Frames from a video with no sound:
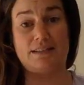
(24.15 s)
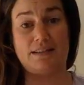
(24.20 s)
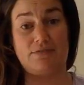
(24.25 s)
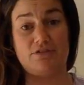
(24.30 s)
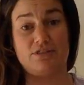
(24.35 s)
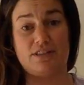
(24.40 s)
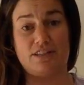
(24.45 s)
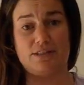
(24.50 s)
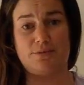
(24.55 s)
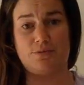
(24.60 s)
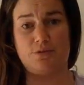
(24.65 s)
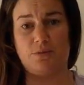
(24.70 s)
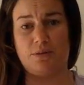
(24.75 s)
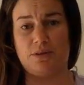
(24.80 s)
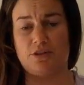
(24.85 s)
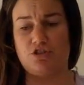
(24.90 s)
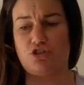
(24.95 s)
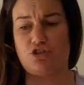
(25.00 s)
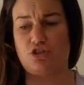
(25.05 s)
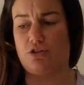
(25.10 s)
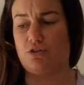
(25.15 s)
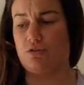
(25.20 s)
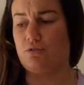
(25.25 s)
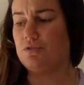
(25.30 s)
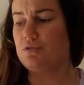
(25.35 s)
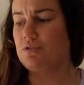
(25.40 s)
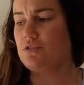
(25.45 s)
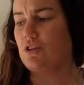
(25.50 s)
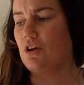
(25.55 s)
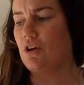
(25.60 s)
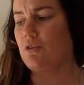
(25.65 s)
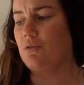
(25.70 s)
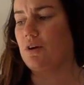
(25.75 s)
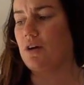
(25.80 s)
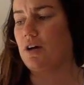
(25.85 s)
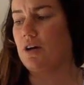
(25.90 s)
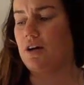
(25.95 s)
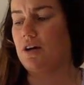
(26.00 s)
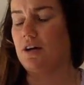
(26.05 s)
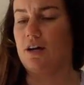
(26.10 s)
differences between the two.
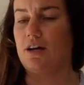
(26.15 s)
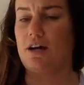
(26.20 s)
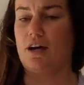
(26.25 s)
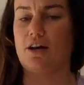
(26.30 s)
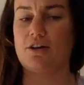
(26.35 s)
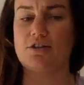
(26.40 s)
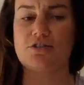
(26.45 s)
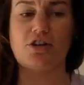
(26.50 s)
So I'll